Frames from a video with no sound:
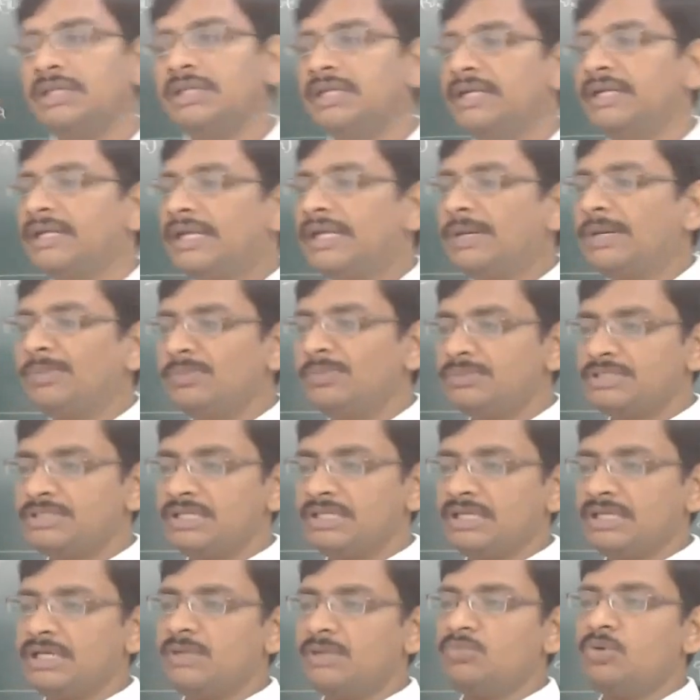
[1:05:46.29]
into a
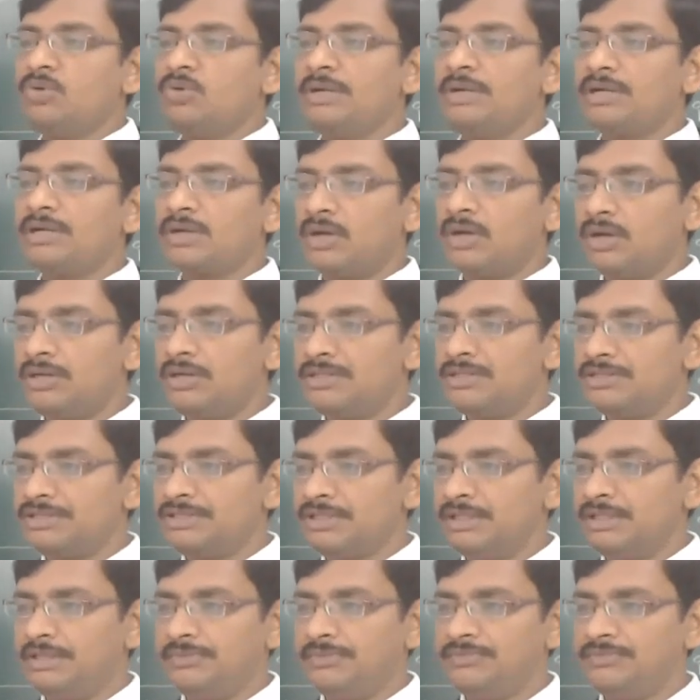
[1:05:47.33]
single moment called
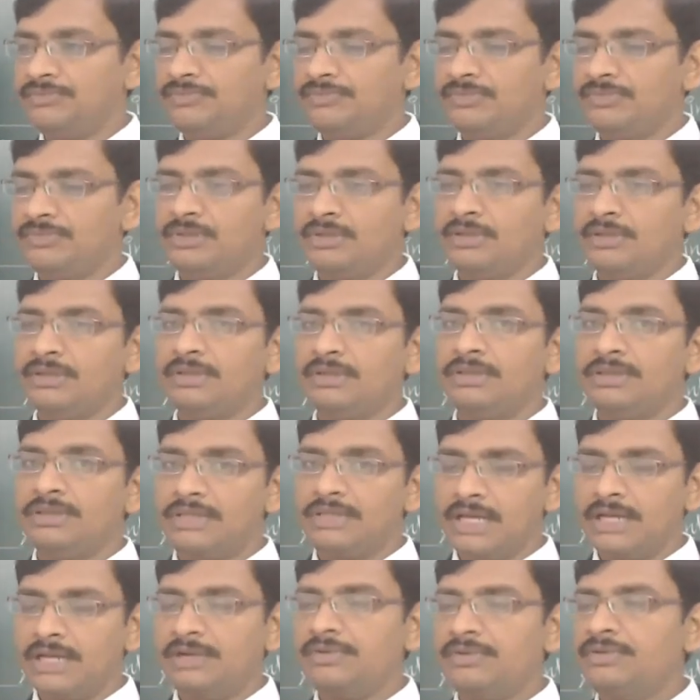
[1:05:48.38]
G.
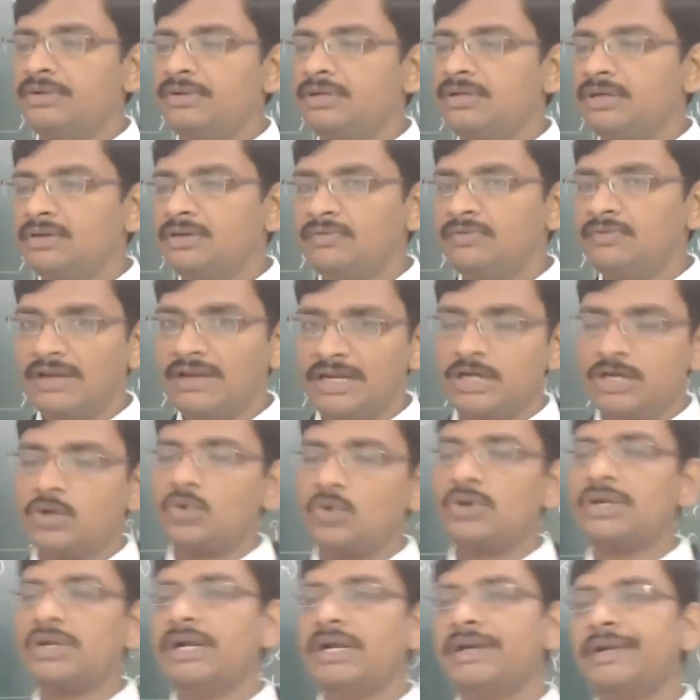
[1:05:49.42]
Then when it
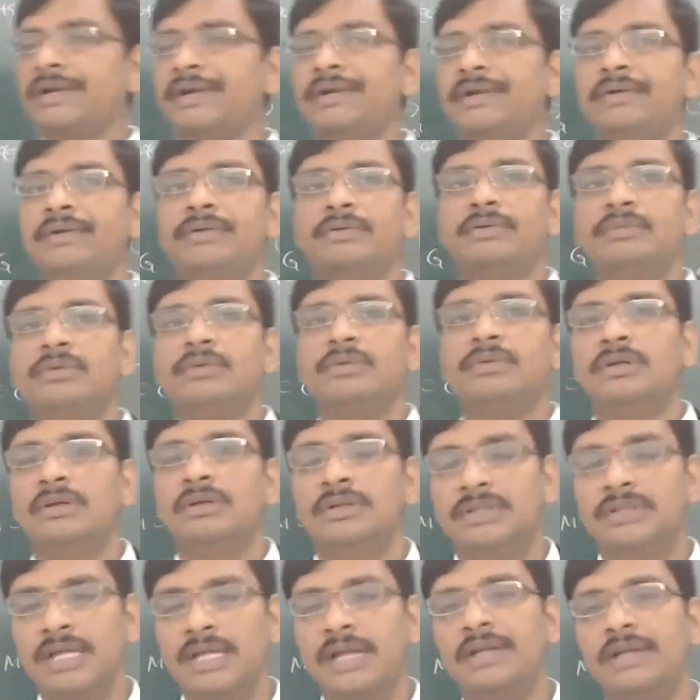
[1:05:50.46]
rotated,
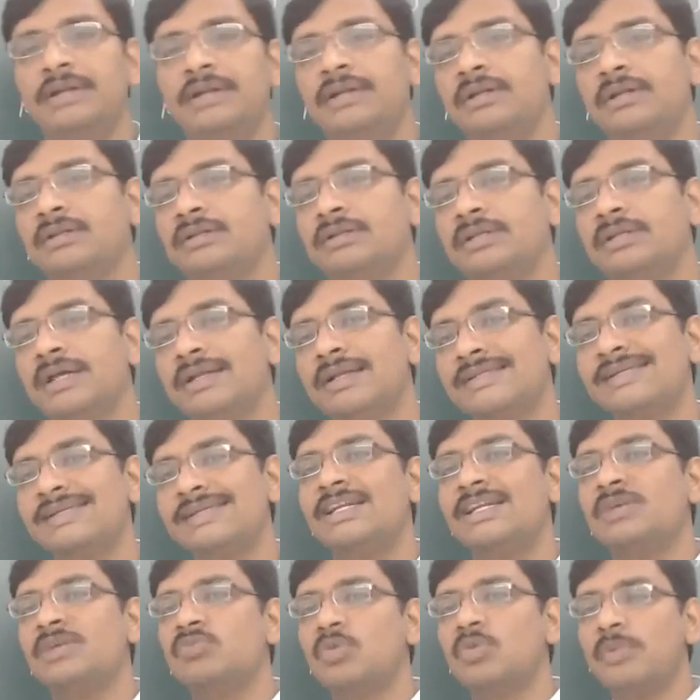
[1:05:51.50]
then the
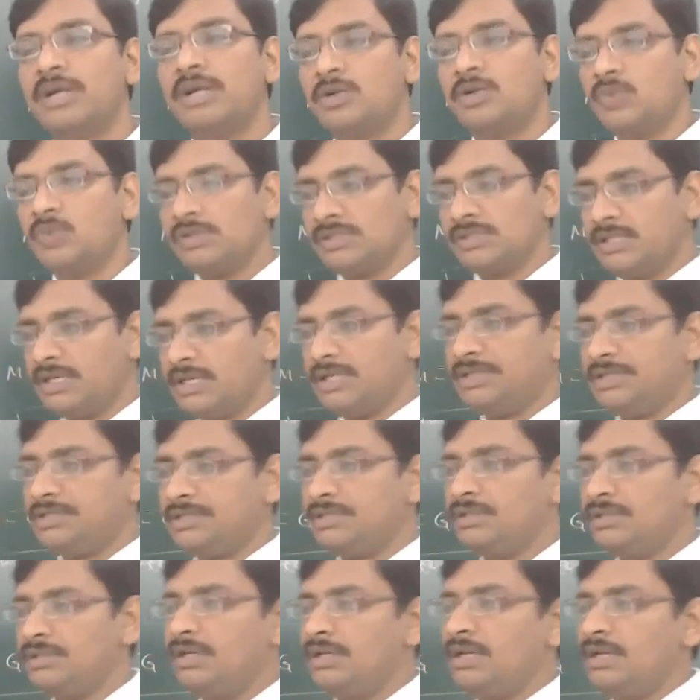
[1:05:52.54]
resulting moment was H,
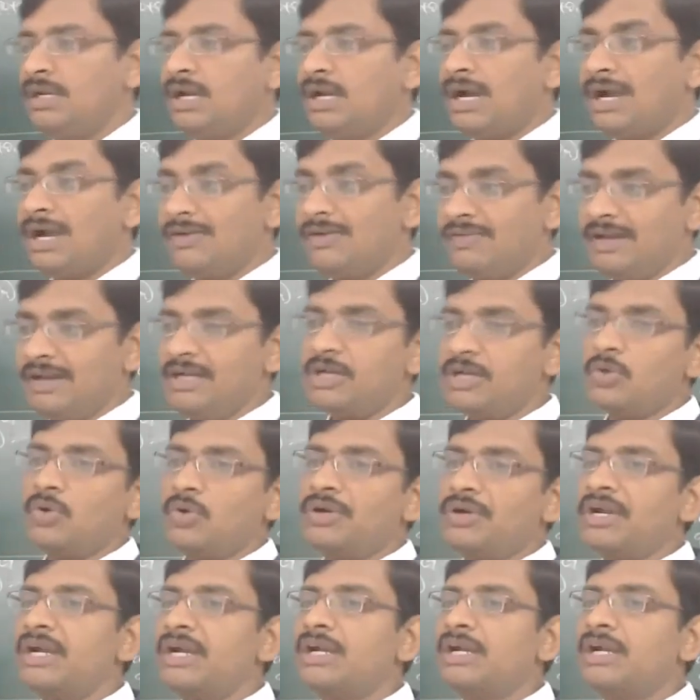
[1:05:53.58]
and when it
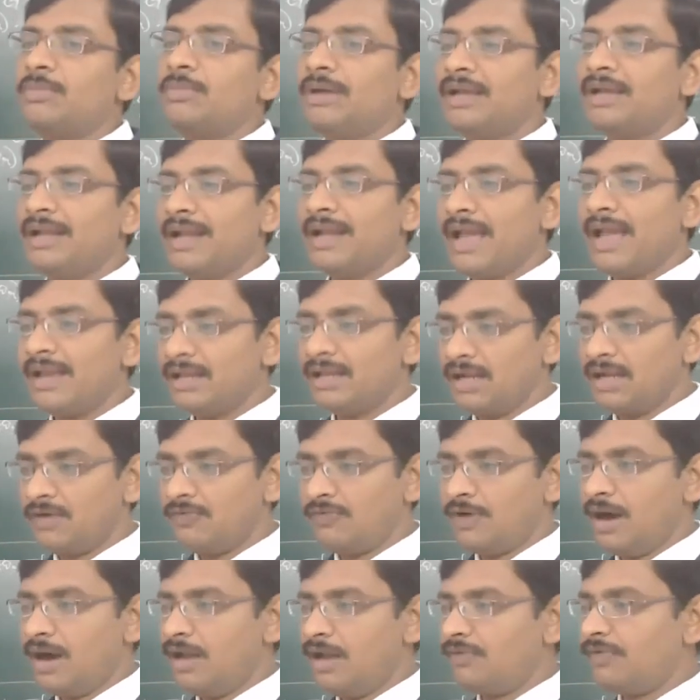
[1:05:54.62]
rotated by an angle of
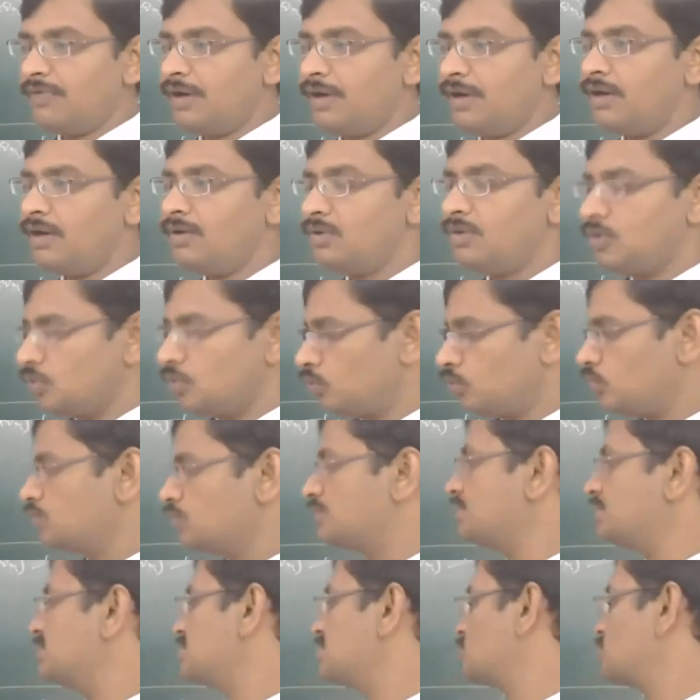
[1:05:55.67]
alpha which
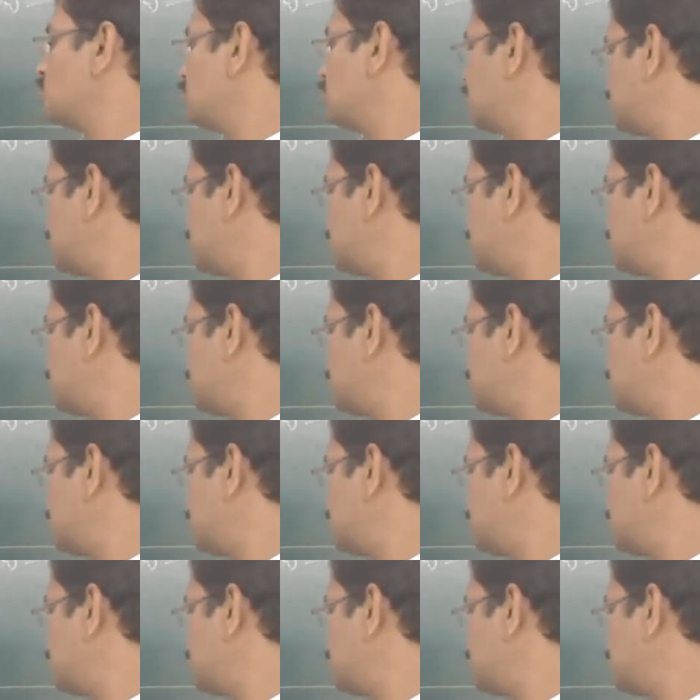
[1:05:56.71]
is equal to